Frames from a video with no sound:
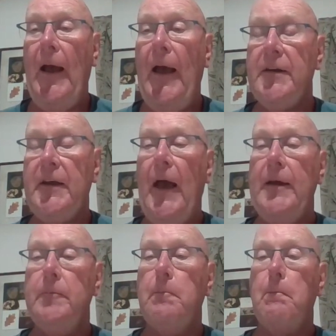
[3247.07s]
And
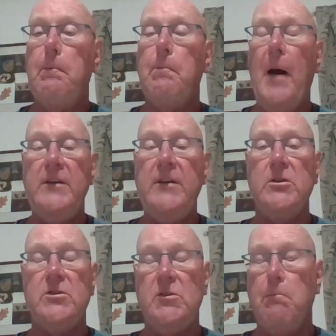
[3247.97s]
again,
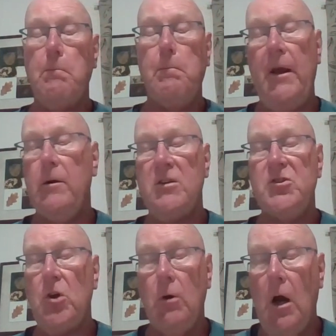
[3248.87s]
patients and
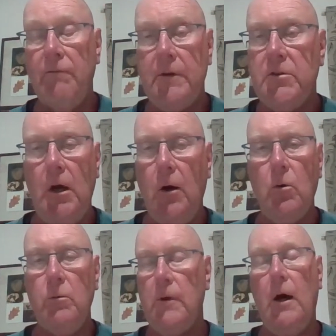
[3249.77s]
parents are often told,